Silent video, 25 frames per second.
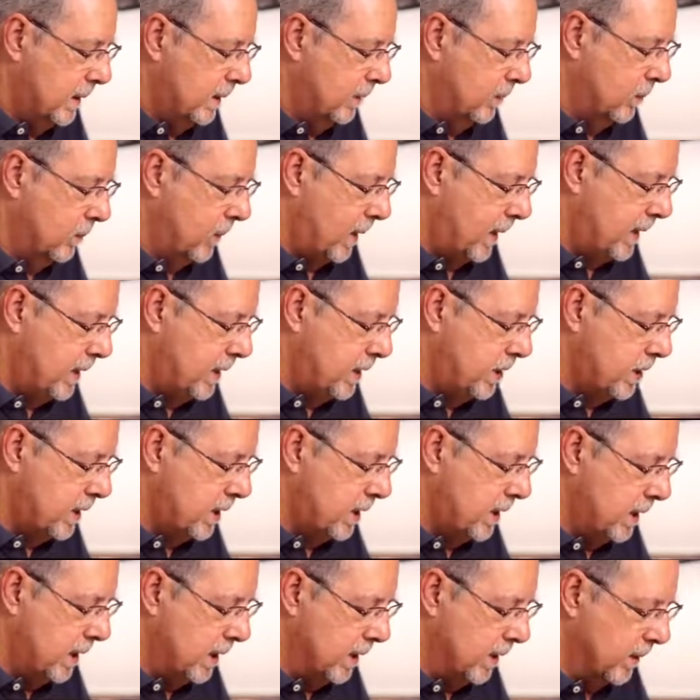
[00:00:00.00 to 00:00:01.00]
range
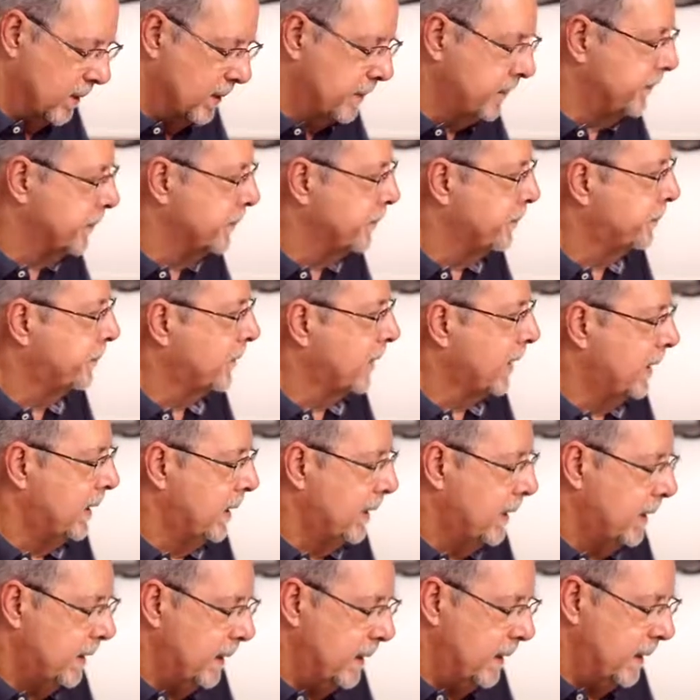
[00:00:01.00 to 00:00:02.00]
here
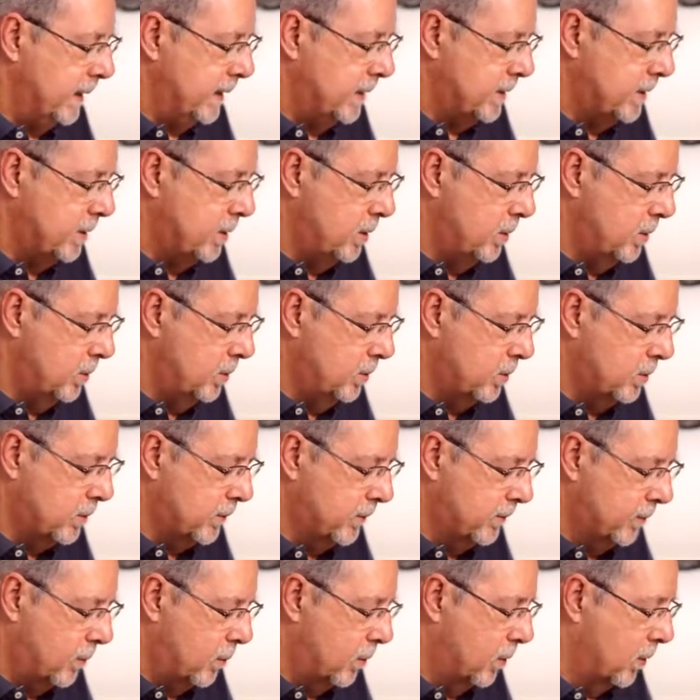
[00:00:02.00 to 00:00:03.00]
is used
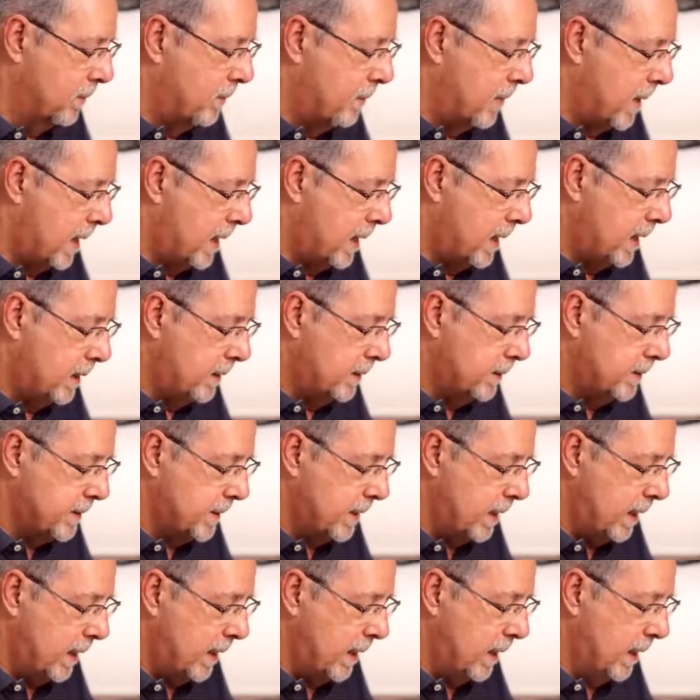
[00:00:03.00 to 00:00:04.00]
for
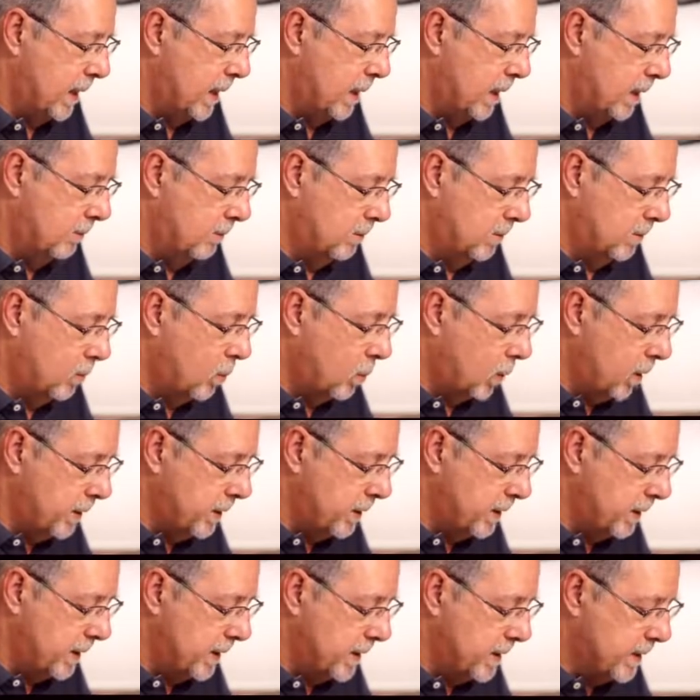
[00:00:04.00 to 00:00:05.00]
miles and
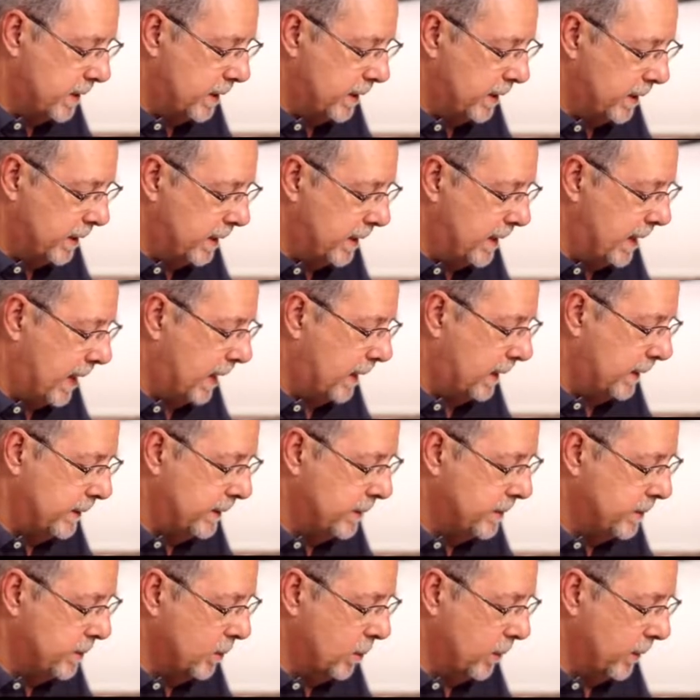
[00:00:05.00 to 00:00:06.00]
quantities like
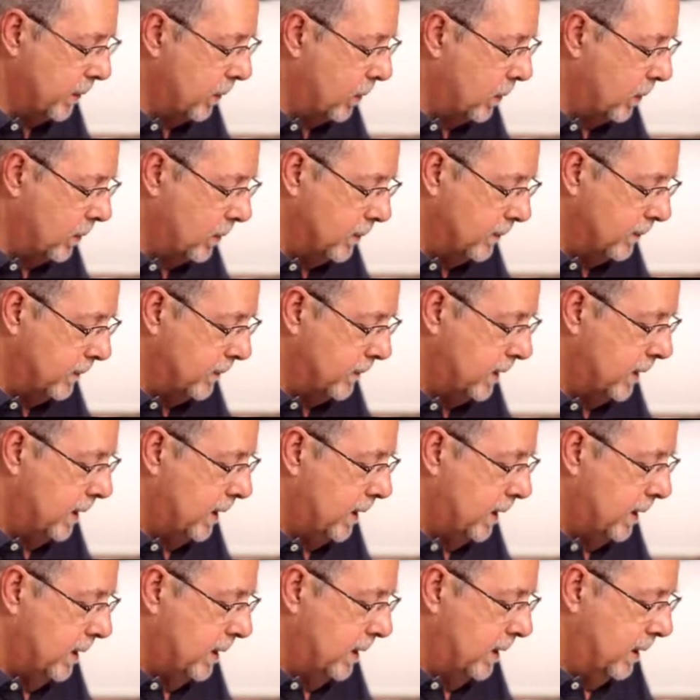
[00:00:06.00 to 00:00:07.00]
gallons or
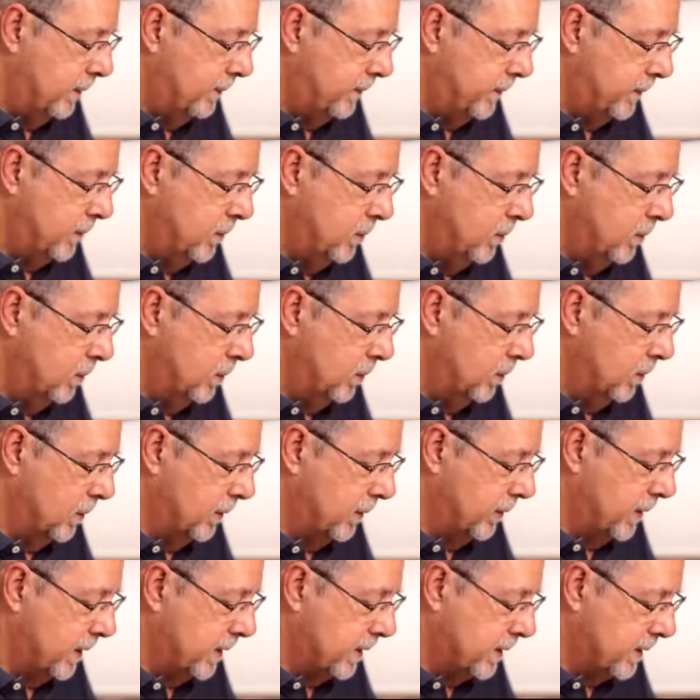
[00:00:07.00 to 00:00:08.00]
of fuel
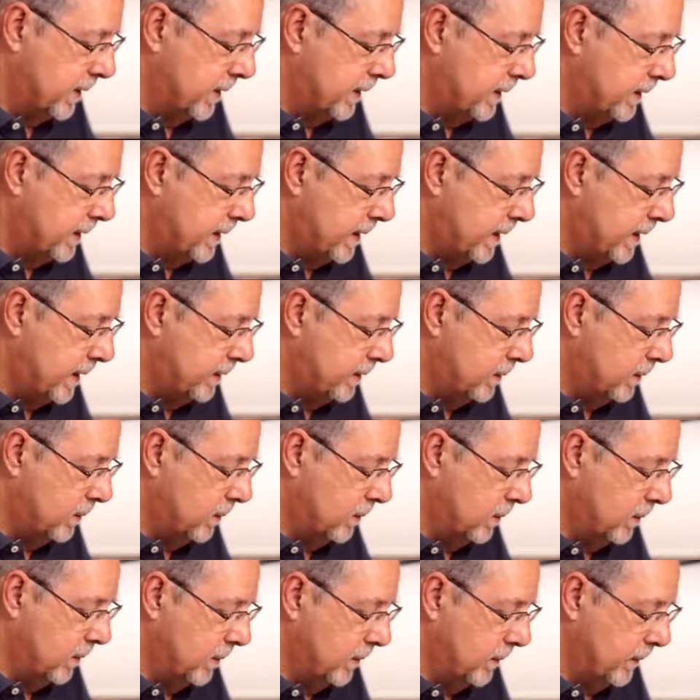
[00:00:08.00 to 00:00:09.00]
or things like that,
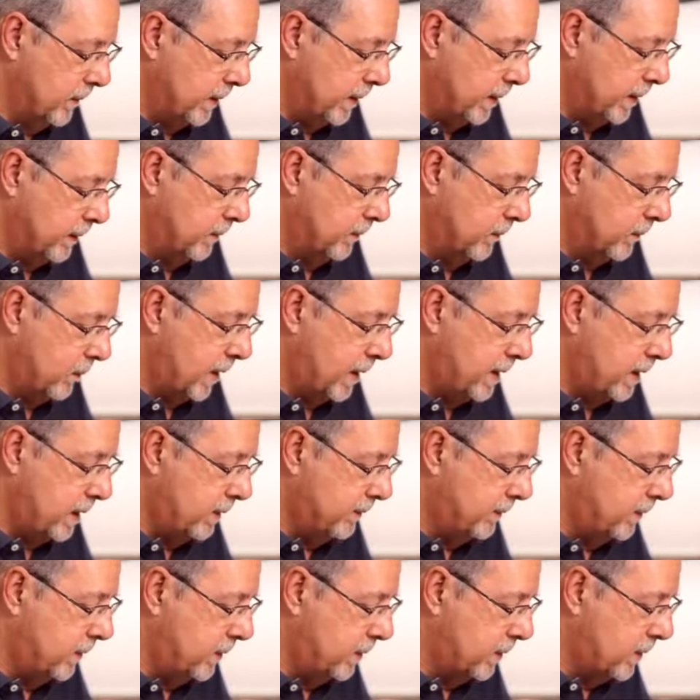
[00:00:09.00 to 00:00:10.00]
and
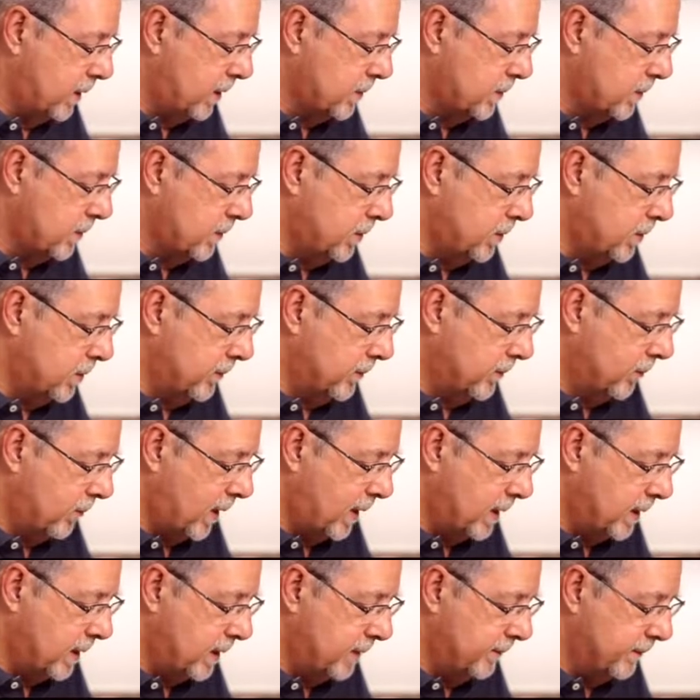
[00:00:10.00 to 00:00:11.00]
you can also do a
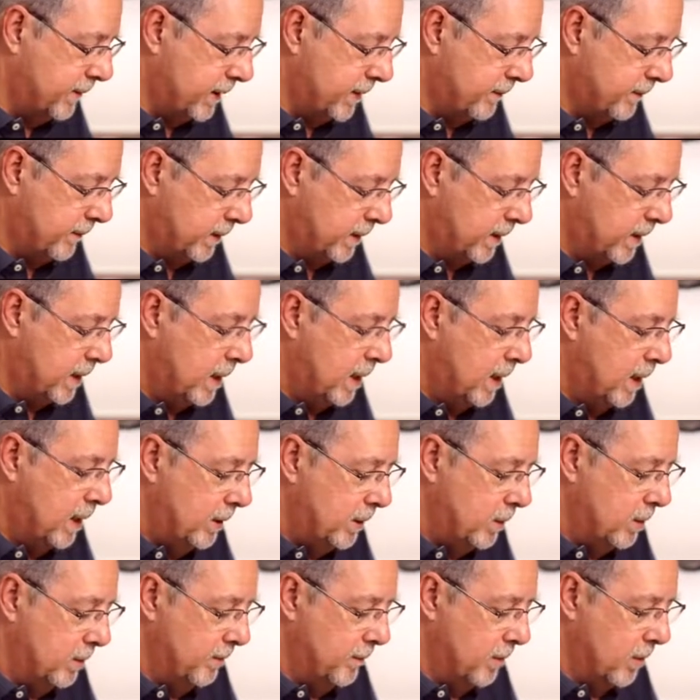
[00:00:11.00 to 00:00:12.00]
variety of different
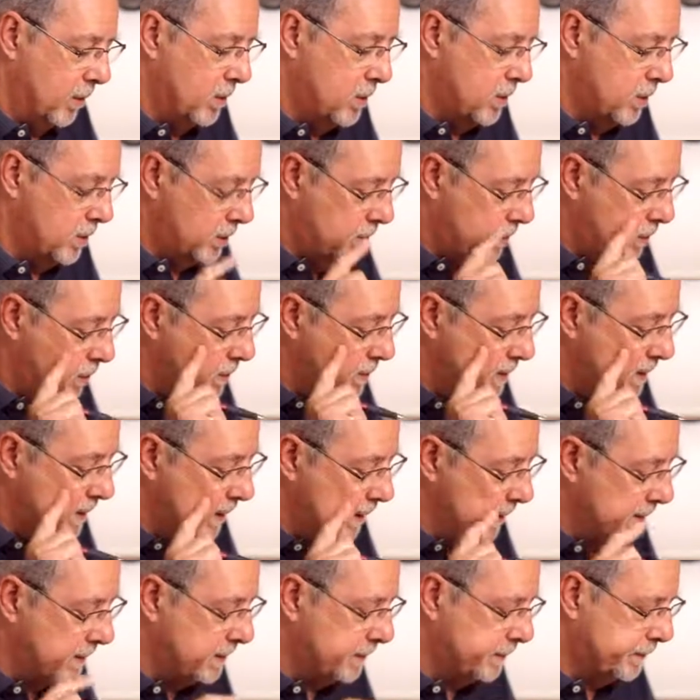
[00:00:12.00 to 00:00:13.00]
conversions
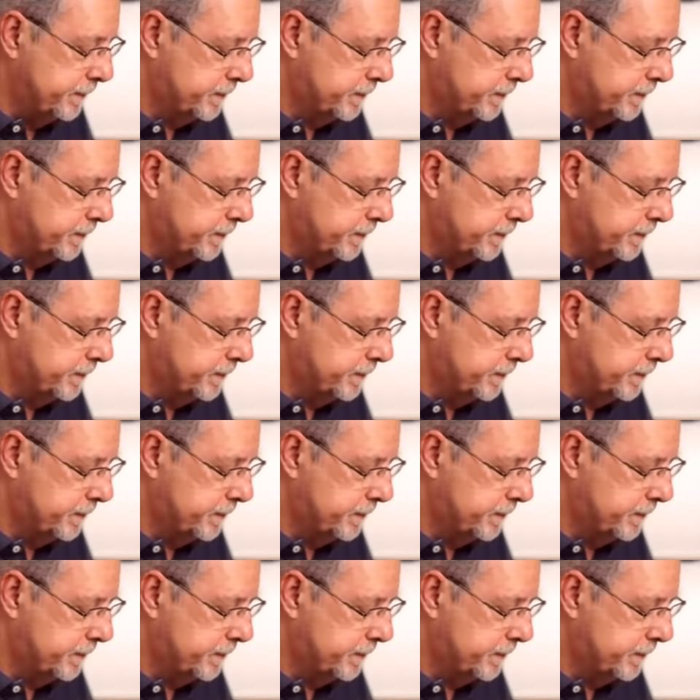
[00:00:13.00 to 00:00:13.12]
using it.